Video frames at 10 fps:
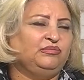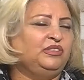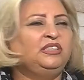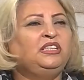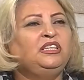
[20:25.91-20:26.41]

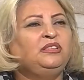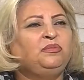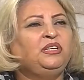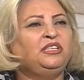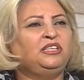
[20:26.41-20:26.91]
They didn't
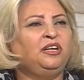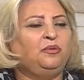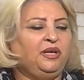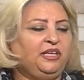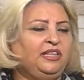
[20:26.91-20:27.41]
mean it in a
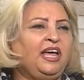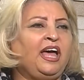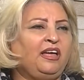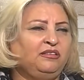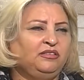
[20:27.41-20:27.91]
way
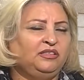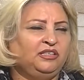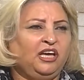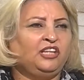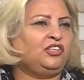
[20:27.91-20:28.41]
that
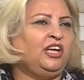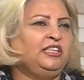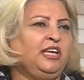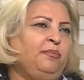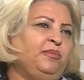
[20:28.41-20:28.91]
a
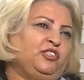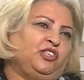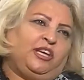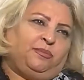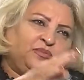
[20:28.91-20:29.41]
child can be
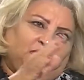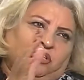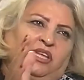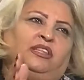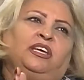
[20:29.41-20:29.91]
shaped
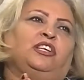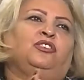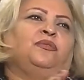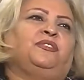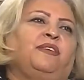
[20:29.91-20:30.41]
at the
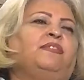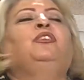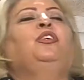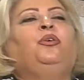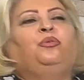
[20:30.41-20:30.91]
age of
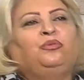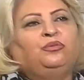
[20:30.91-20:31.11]
7. No.